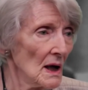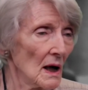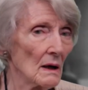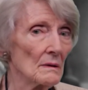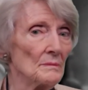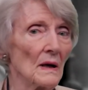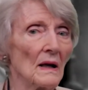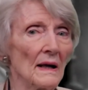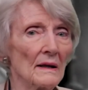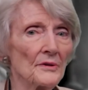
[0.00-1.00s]
um,
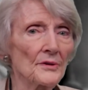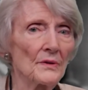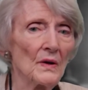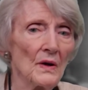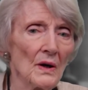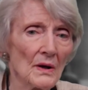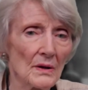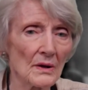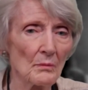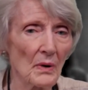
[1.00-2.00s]
and
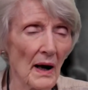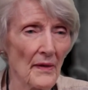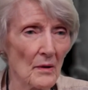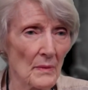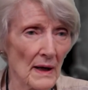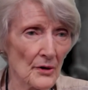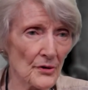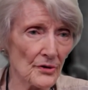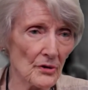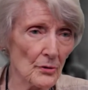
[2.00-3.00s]
combine them
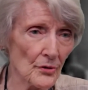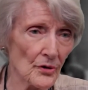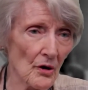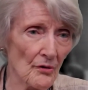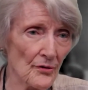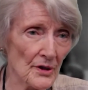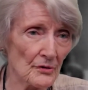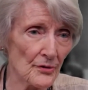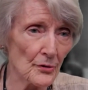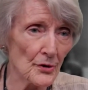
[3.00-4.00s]
as you saw
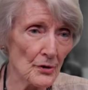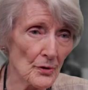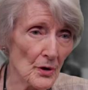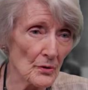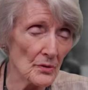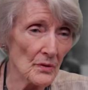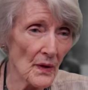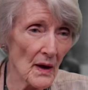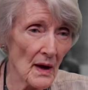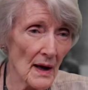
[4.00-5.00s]
fit for your own
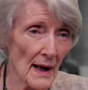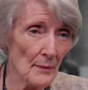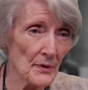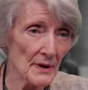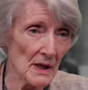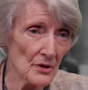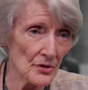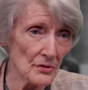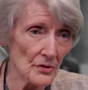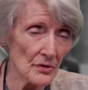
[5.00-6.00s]

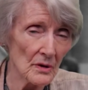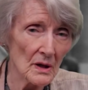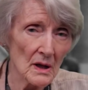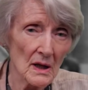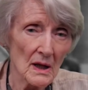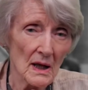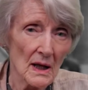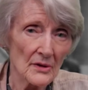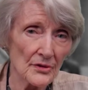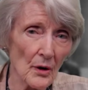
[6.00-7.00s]
applications.
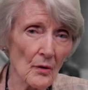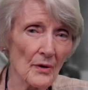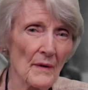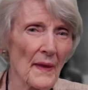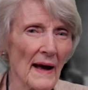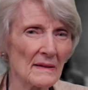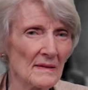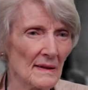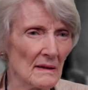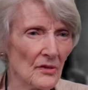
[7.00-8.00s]
So, in that
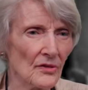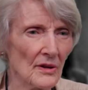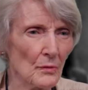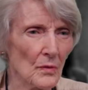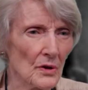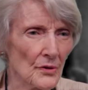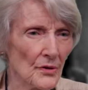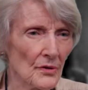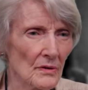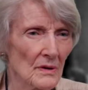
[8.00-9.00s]
sense, it
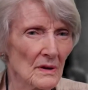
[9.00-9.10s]
was